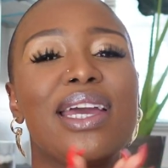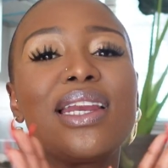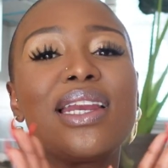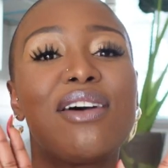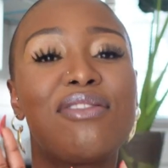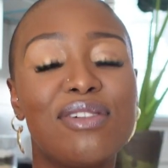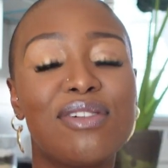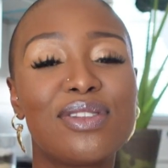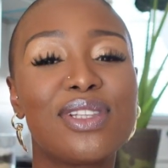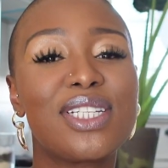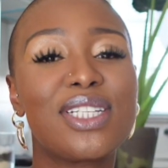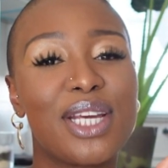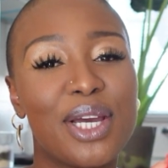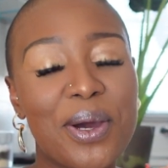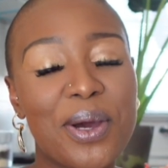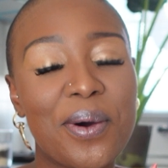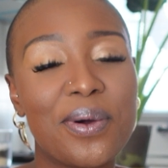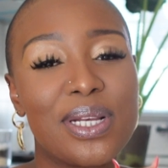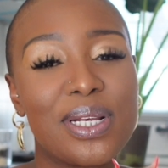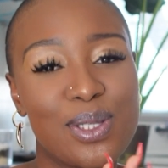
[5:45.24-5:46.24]
enough of the
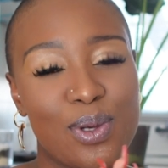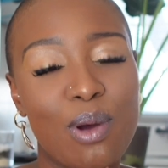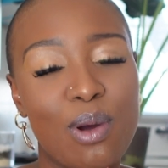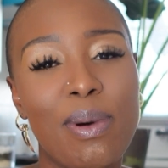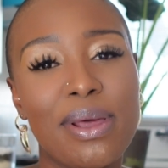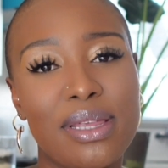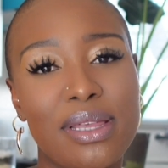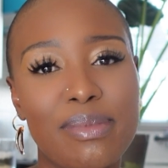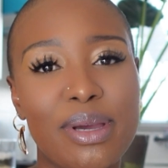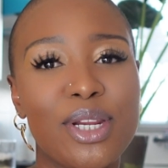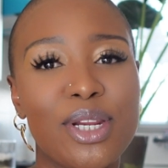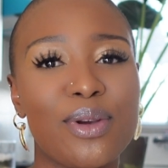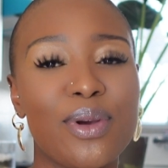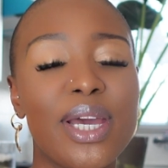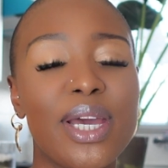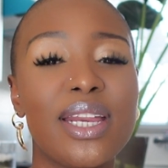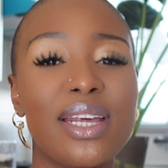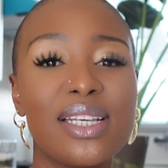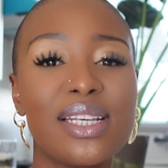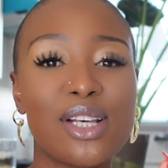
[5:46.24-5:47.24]
decor. Let's talk about the menu.
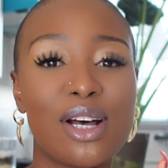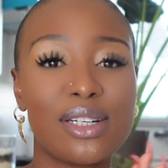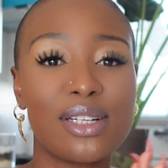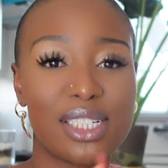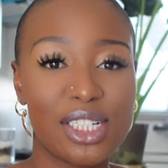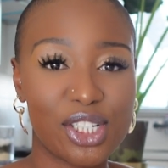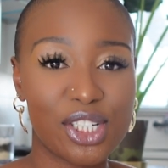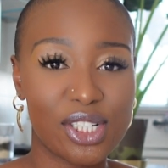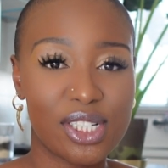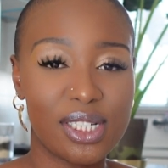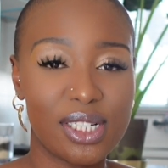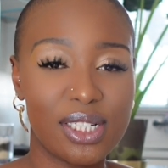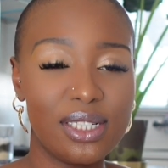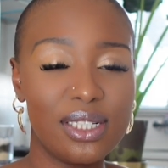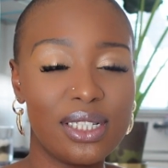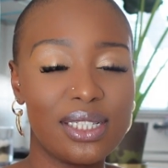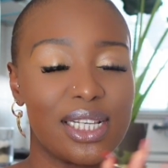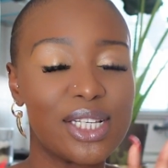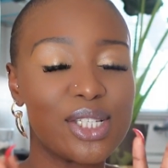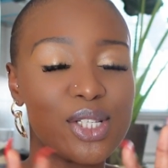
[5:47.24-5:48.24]
It is on digital.
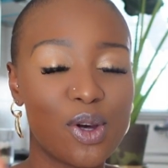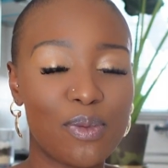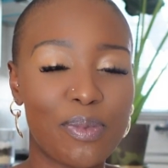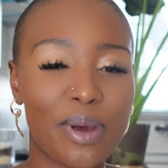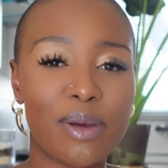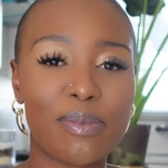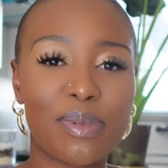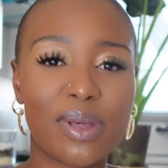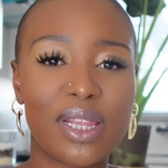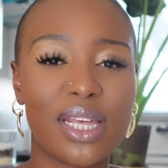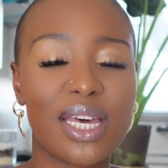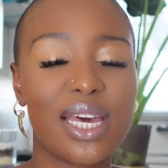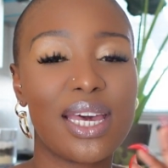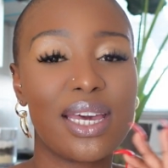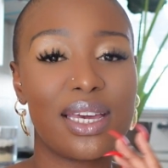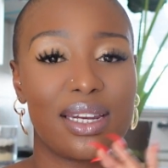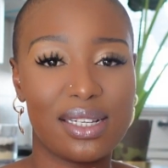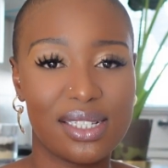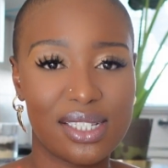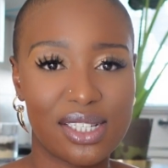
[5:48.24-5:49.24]
There's no paper there.
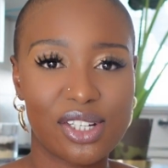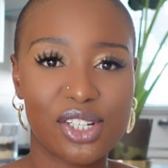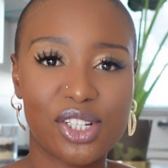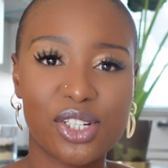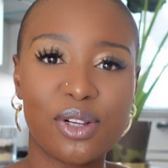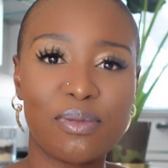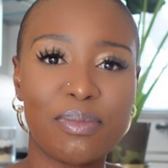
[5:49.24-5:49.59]
It's digital